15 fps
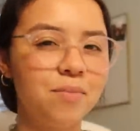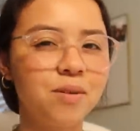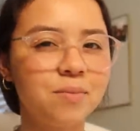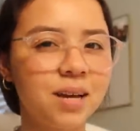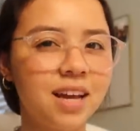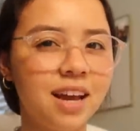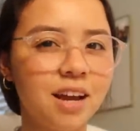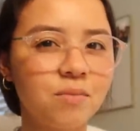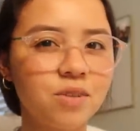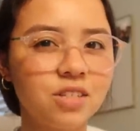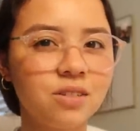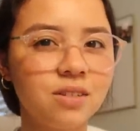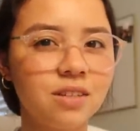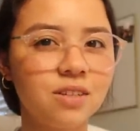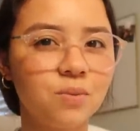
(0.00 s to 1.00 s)
but my
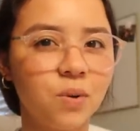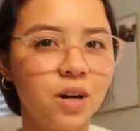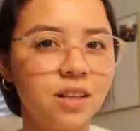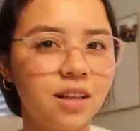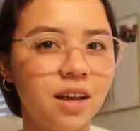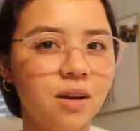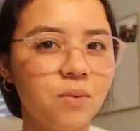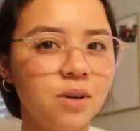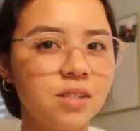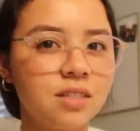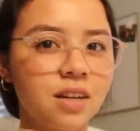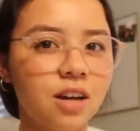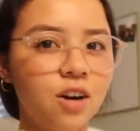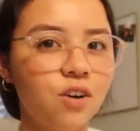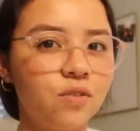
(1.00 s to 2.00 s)
camera's doing this weird thing where it's
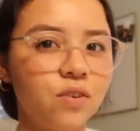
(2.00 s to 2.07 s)
like